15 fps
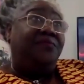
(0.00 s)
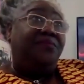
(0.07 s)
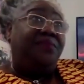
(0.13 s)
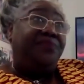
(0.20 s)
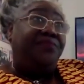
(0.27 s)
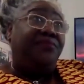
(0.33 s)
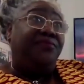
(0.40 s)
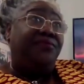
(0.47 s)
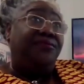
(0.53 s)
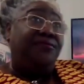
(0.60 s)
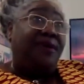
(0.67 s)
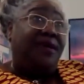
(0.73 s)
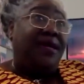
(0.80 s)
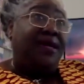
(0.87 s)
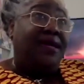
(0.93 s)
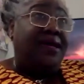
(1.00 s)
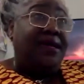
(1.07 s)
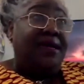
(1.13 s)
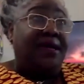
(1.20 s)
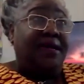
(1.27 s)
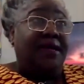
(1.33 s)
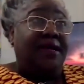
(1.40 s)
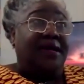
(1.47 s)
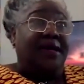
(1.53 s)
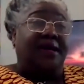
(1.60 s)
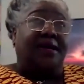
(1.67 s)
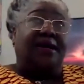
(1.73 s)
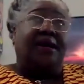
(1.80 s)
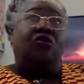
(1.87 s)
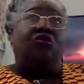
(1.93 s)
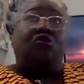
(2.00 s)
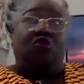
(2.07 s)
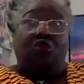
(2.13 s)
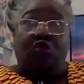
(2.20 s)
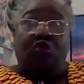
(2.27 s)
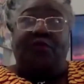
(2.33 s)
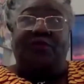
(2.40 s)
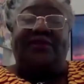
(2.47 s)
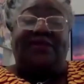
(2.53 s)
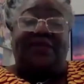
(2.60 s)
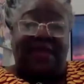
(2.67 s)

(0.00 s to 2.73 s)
people who are or groups